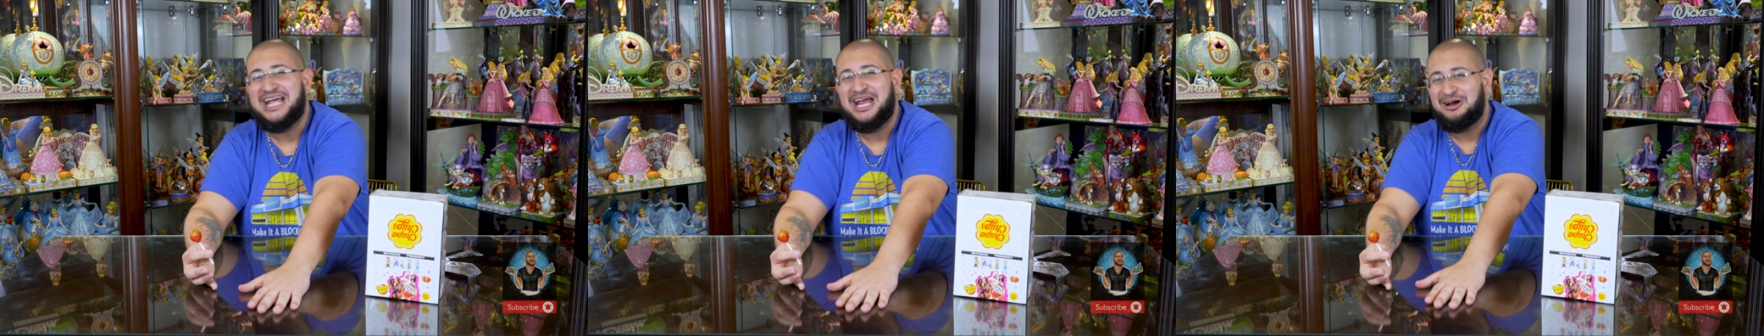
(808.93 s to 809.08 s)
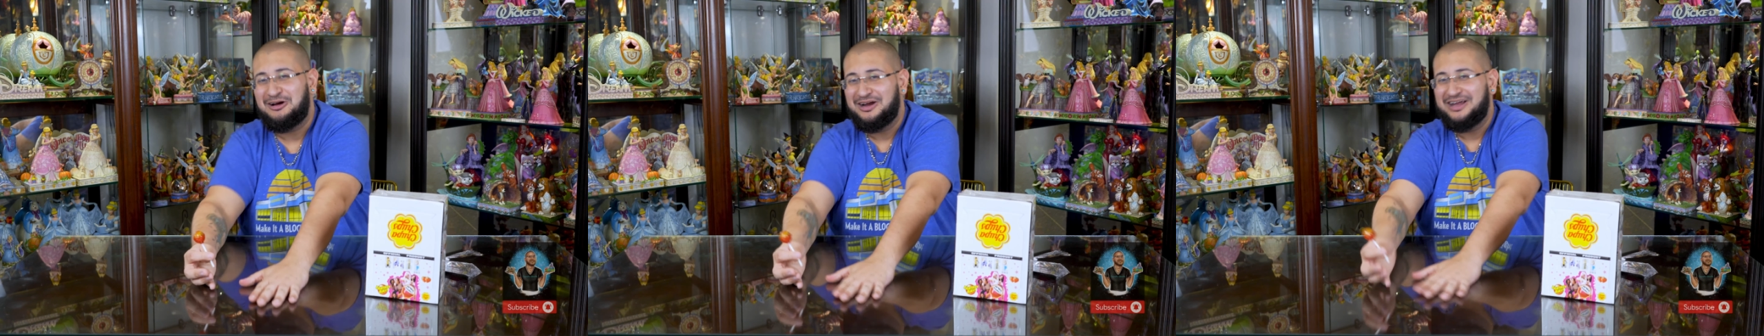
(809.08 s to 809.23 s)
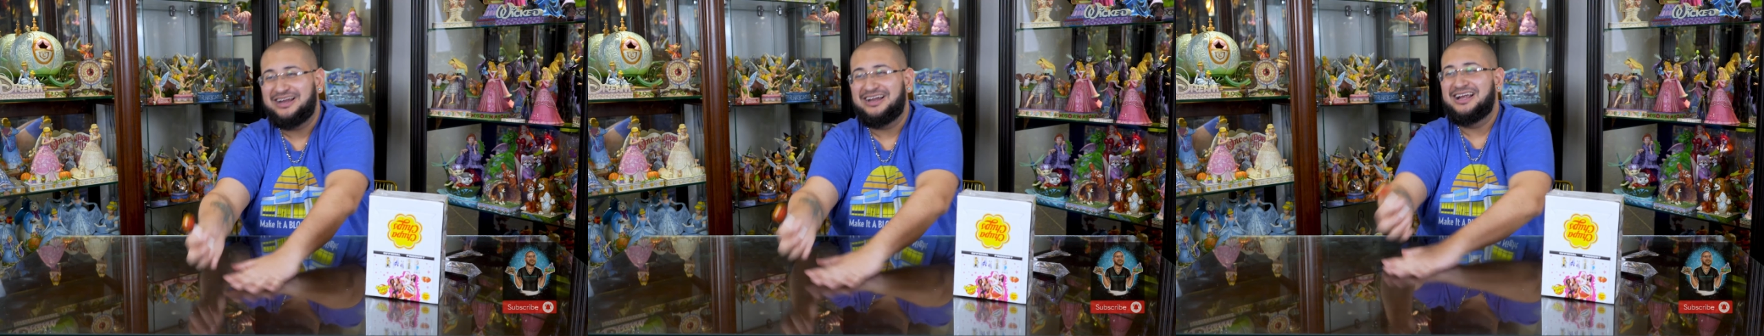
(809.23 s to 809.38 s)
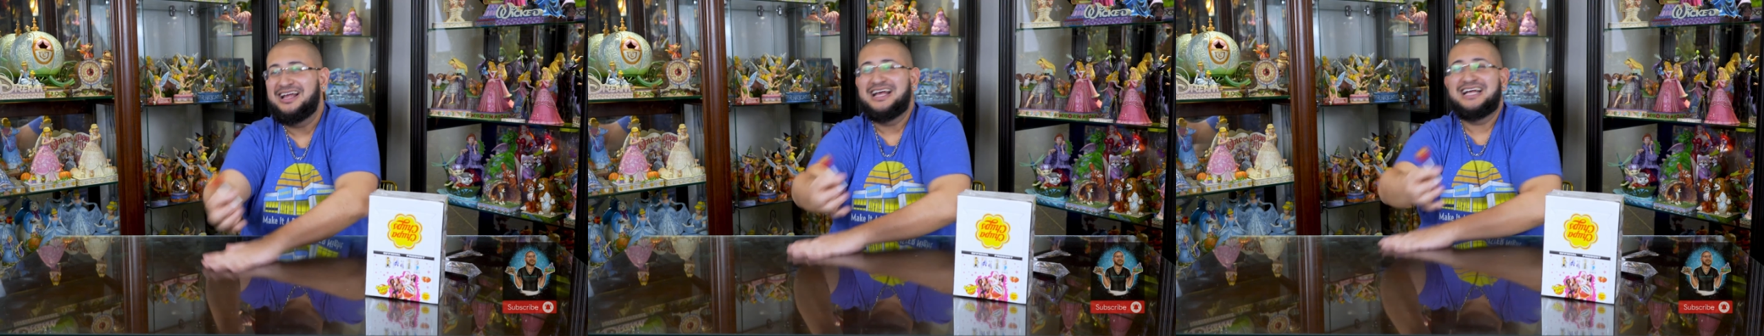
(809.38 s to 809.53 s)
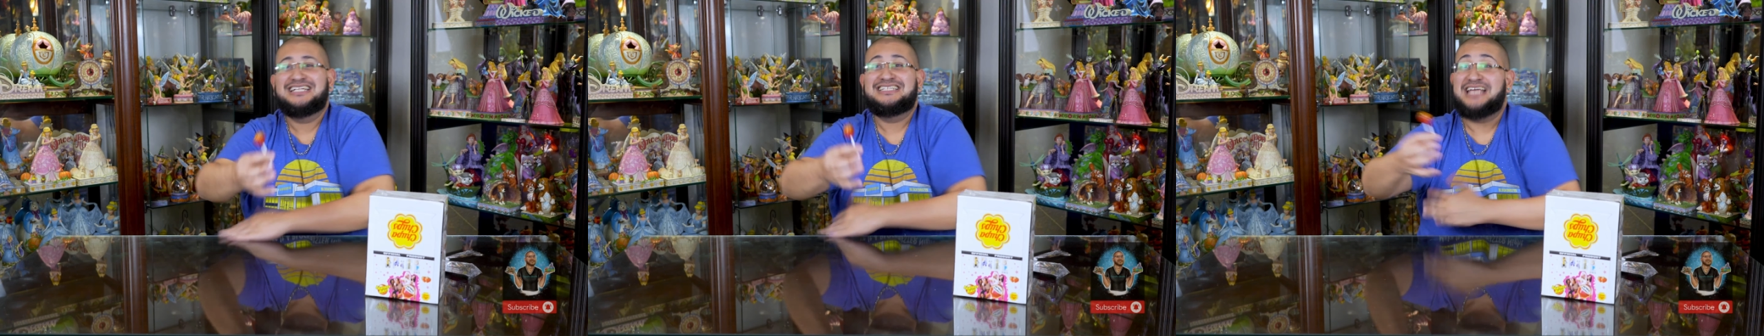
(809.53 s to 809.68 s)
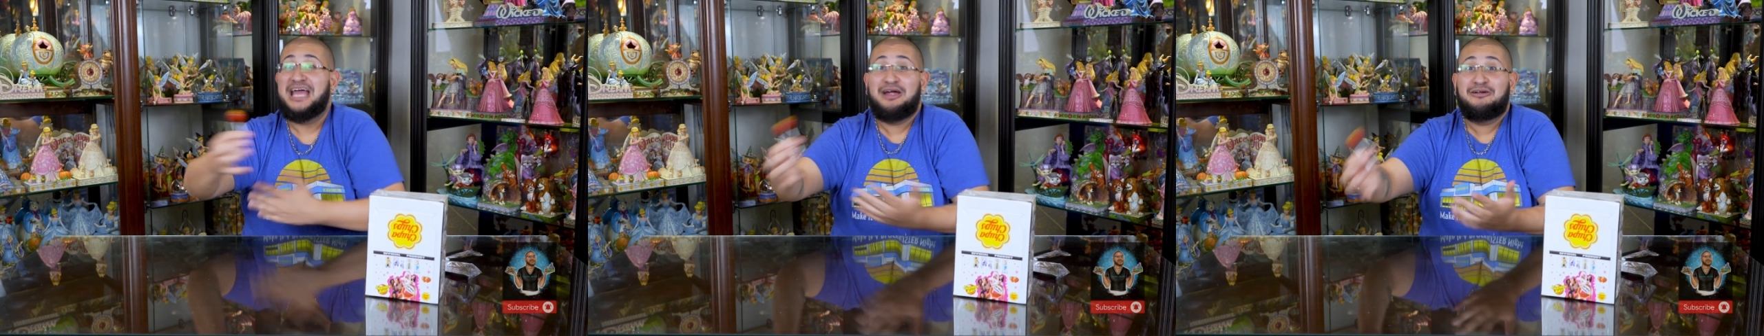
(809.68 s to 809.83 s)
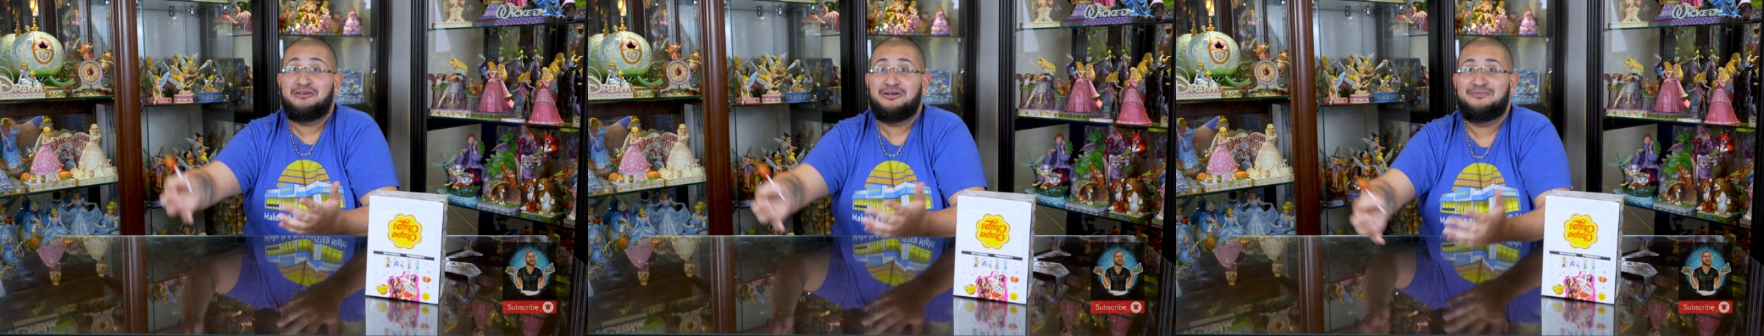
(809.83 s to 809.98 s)
era
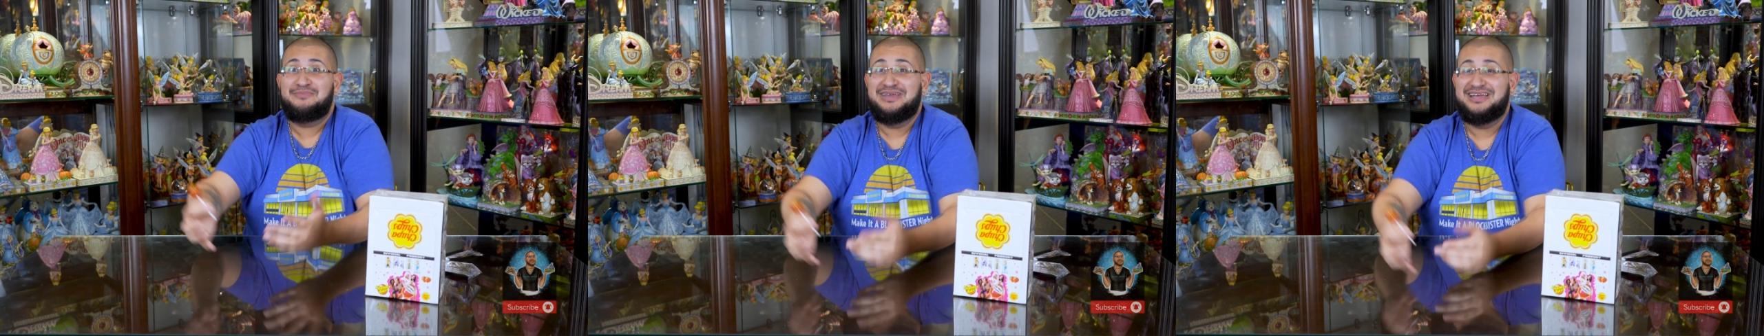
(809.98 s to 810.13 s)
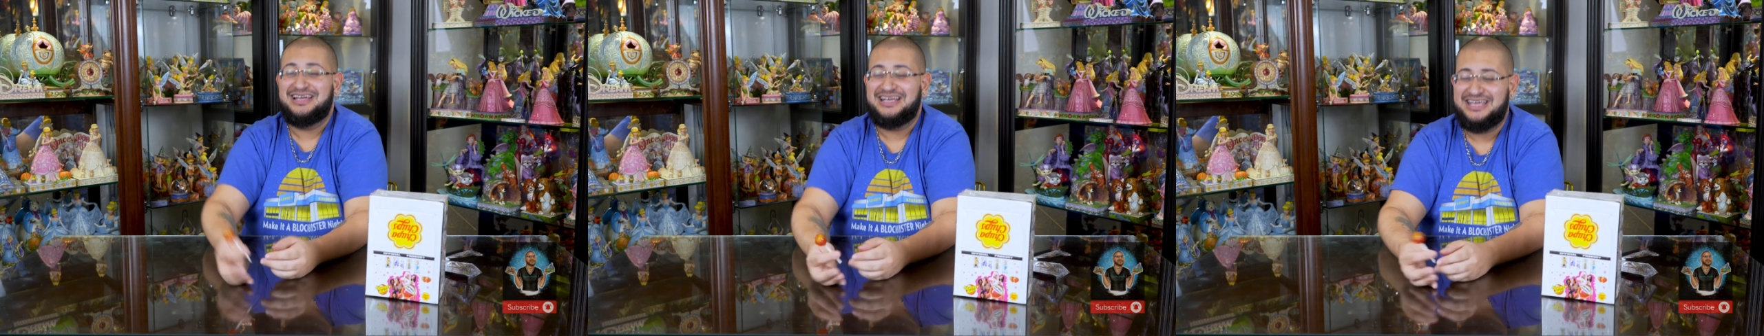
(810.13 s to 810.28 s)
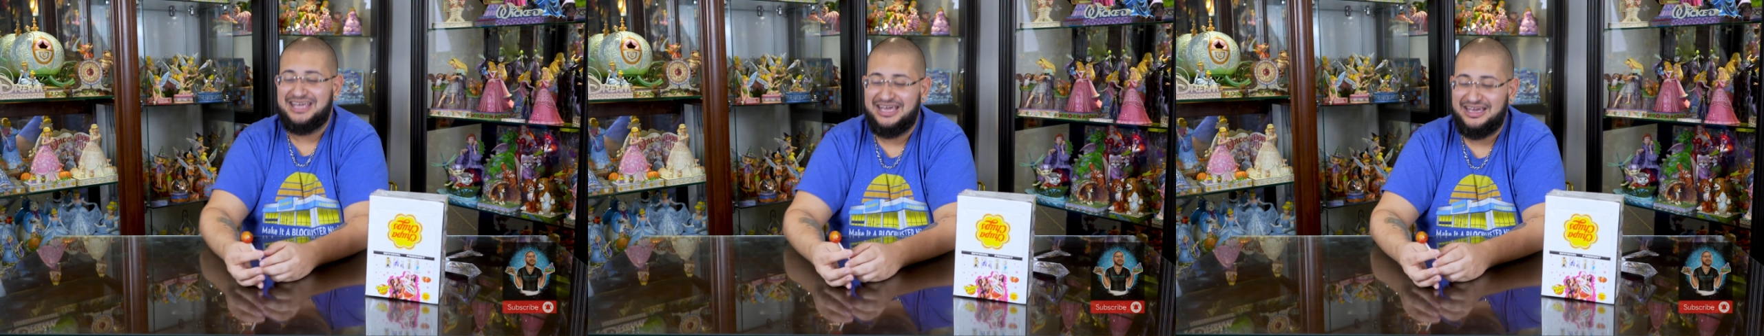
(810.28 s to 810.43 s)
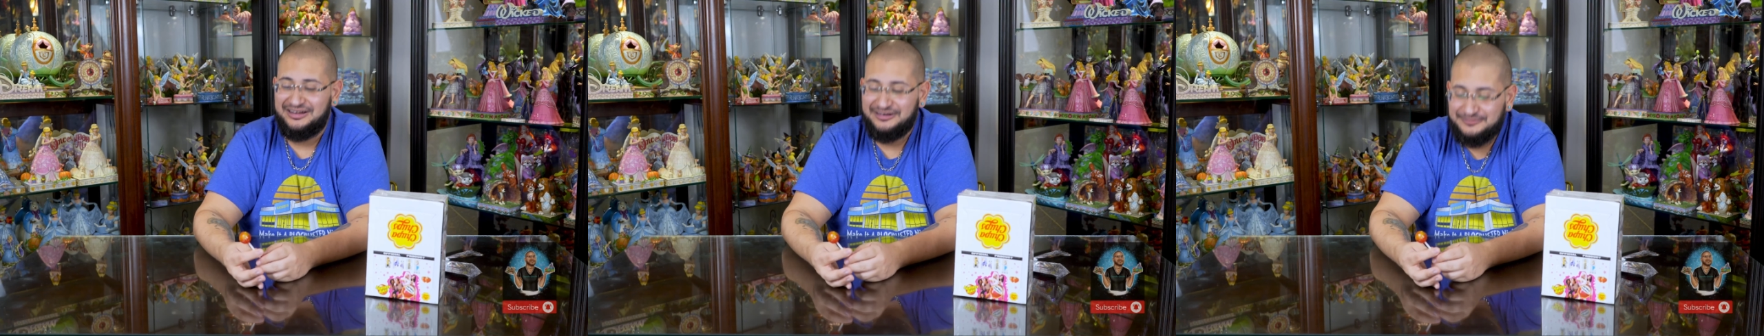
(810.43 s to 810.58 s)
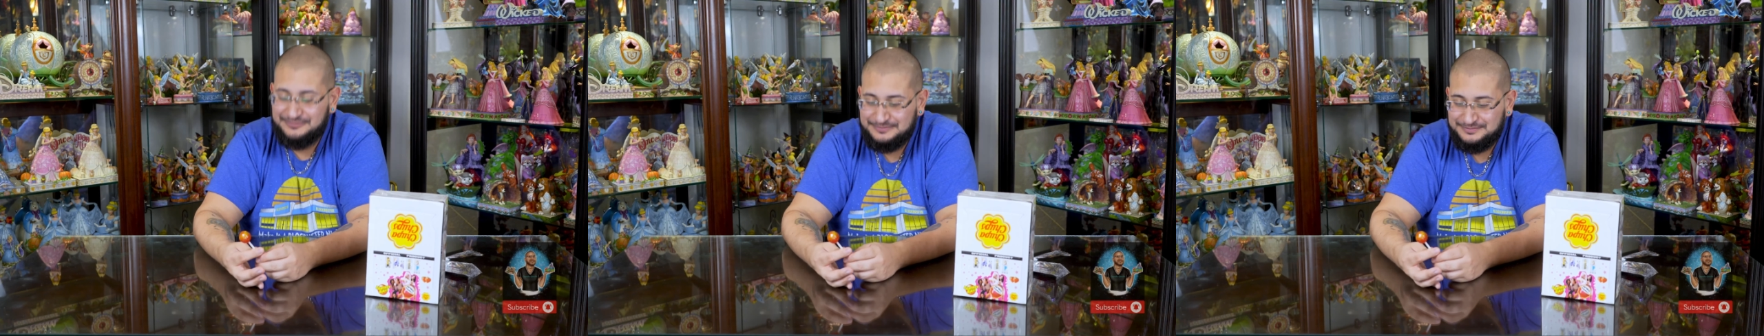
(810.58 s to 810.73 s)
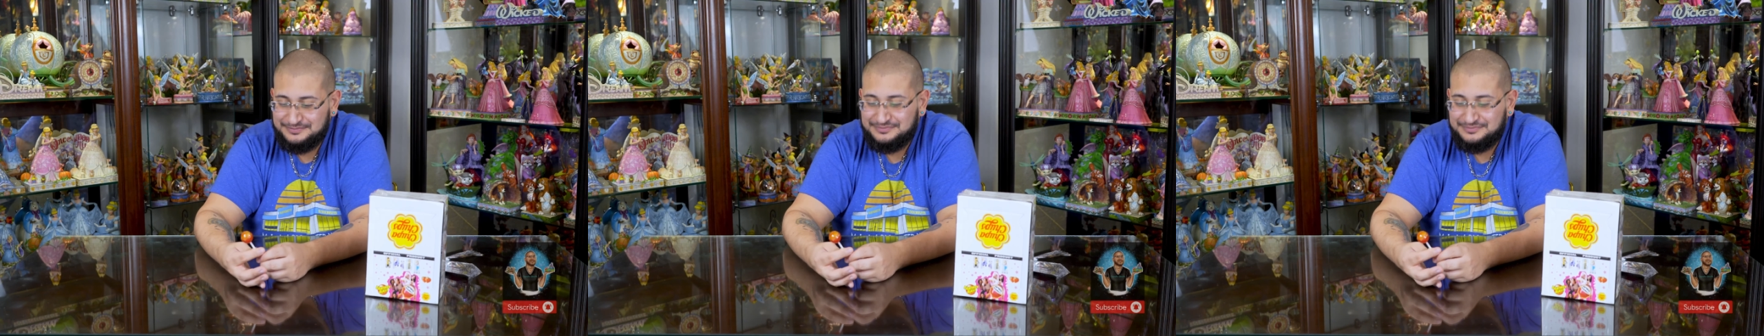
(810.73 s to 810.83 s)
to ever be a kid.